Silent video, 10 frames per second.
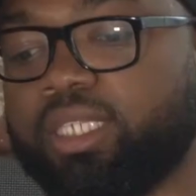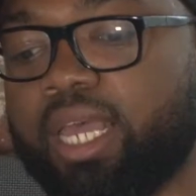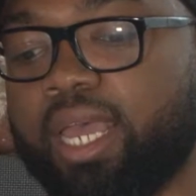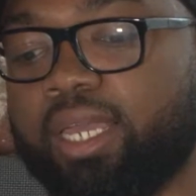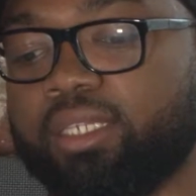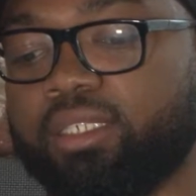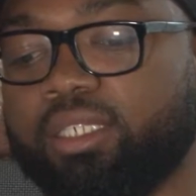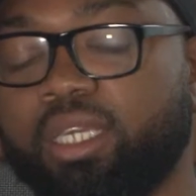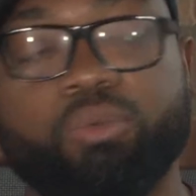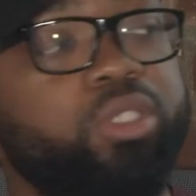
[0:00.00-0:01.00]
that
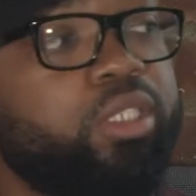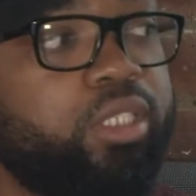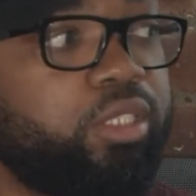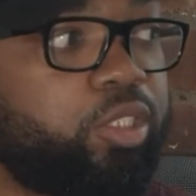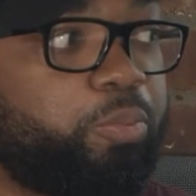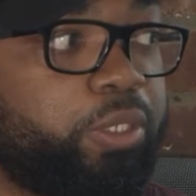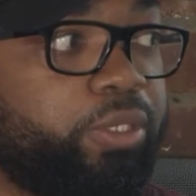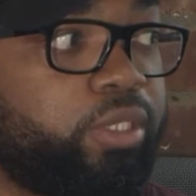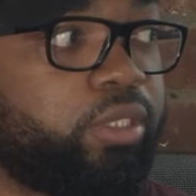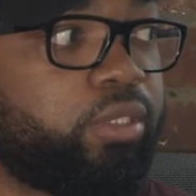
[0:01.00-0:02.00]
he was in good
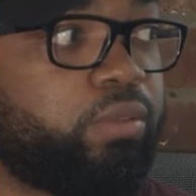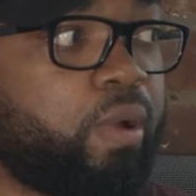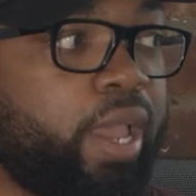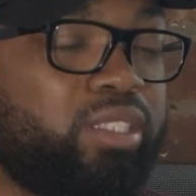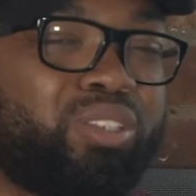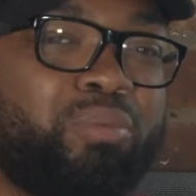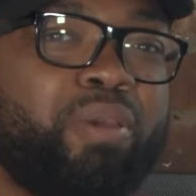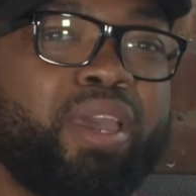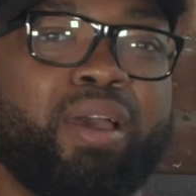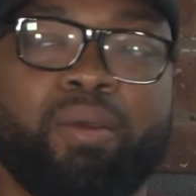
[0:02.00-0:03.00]
spirits, right? So
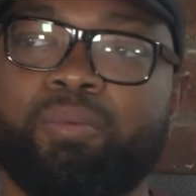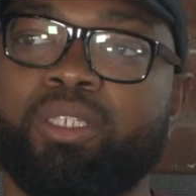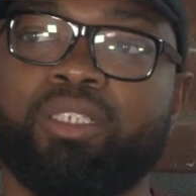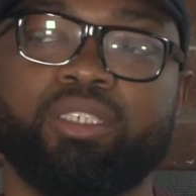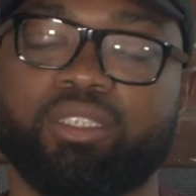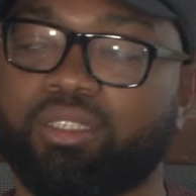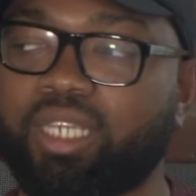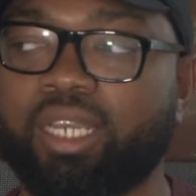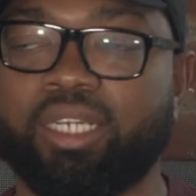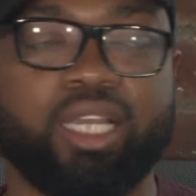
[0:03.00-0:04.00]
I mean, listen,
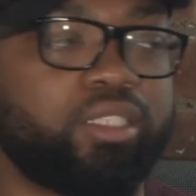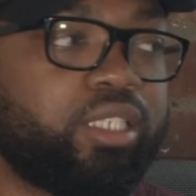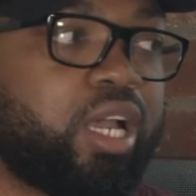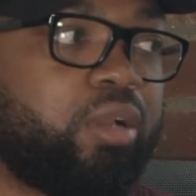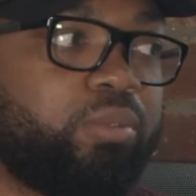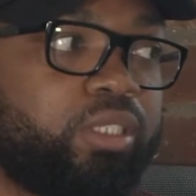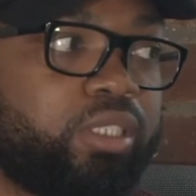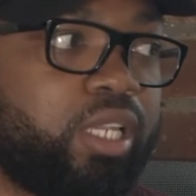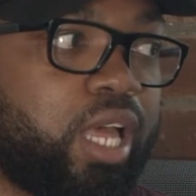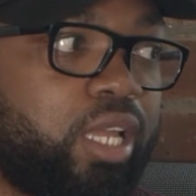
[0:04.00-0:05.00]
Tiger has accomplished a
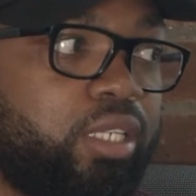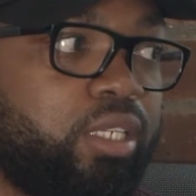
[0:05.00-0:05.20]
lot.